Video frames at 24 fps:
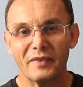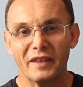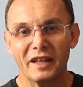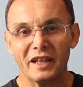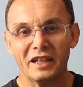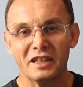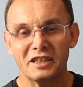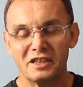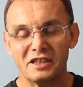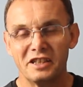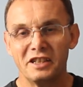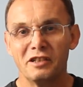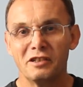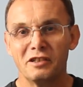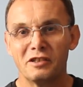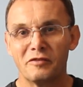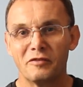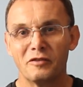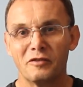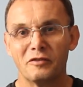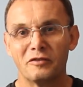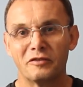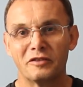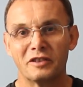It's
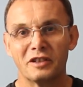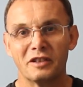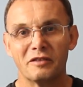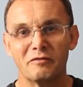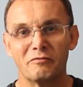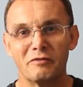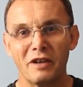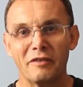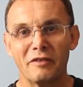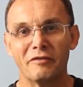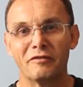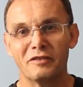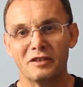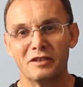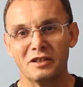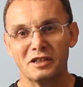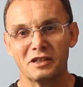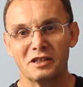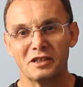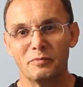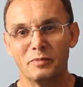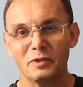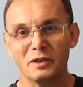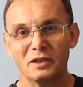useful for a
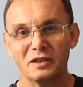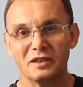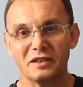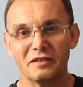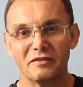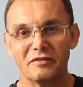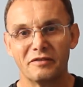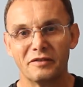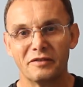reference book